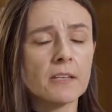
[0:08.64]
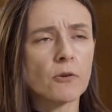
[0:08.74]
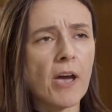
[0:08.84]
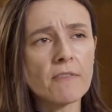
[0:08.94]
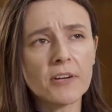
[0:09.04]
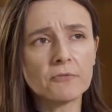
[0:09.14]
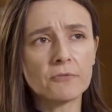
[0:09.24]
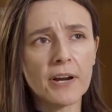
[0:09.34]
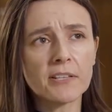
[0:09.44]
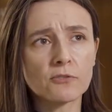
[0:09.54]
So I have
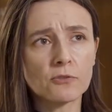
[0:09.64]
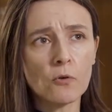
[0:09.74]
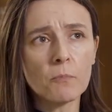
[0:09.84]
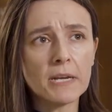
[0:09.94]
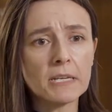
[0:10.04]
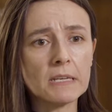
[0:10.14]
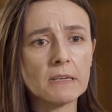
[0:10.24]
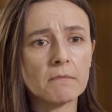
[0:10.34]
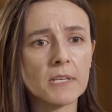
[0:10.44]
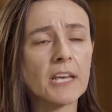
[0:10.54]
read so
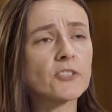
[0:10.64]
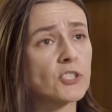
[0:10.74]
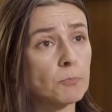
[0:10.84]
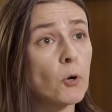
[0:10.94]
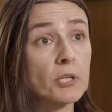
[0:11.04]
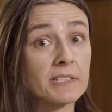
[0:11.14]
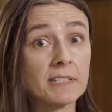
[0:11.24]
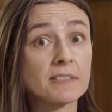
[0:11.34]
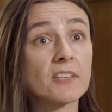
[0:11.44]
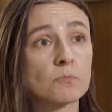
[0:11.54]
many ESG
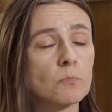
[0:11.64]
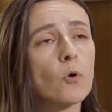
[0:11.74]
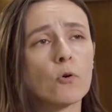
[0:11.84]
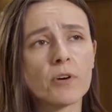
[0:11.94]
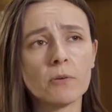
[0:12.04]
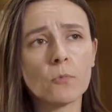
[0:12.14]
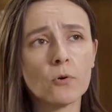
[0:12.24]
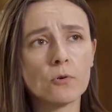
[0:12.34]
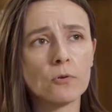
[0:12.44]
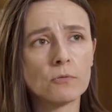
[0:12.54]
policies, there's more and
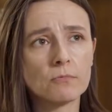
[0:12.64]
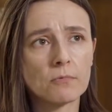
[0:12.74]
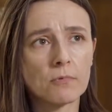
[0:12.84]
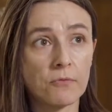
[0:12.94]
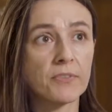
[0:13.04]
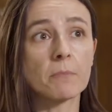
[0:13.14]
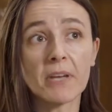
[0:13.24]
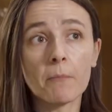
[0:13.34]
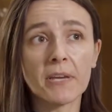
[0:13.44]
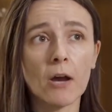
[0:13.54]
more of them
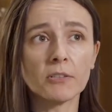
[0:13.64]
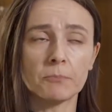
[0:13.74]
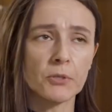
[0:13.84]
coming out.